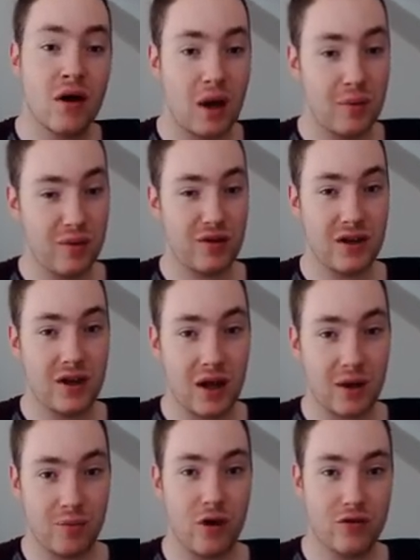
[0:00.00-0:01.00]
I personally
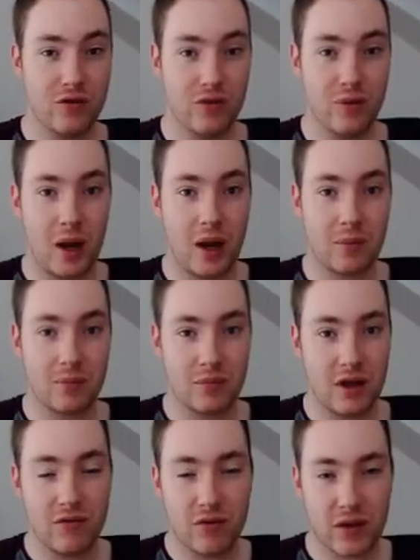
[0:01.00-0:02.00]
like both of them. I'm
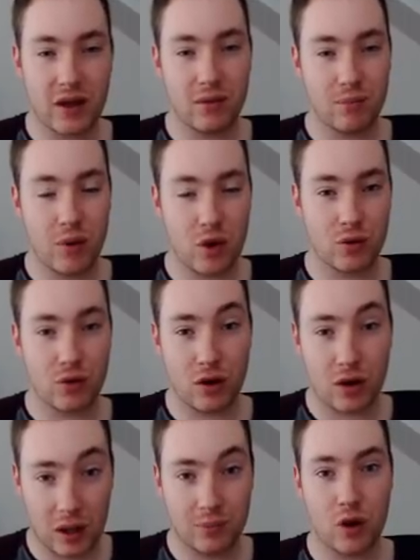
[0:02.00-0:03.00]
definitely getting Pokemon Sun
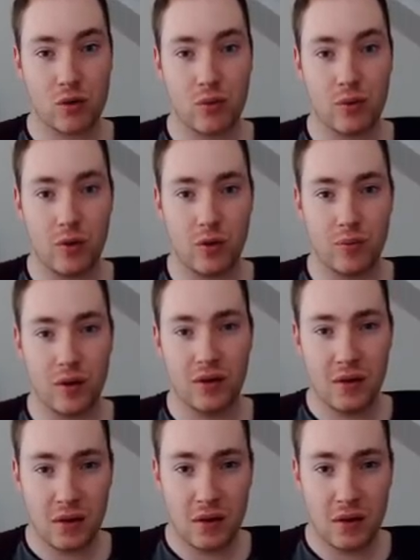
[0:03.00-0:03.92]
and Pokemon Moon, but